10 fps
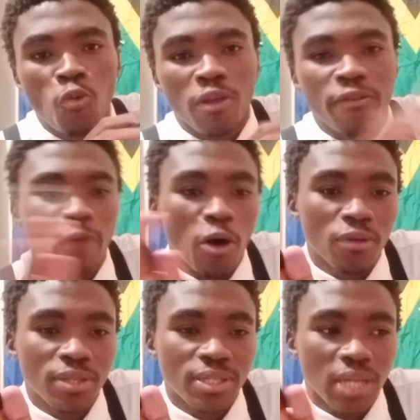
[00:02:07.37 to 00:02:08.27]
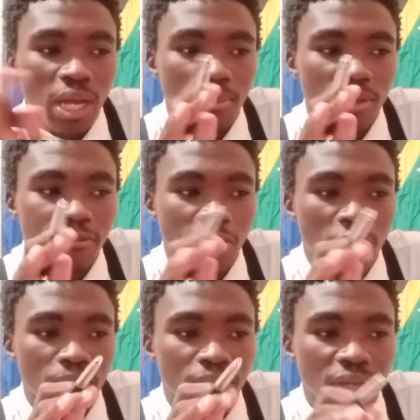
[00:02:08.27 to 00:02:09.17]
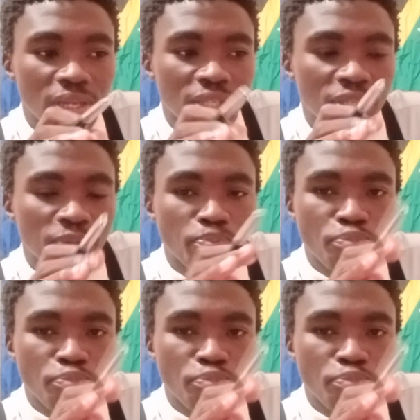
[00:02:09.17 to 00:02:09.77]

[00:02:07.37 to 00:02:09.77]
with folks coming from these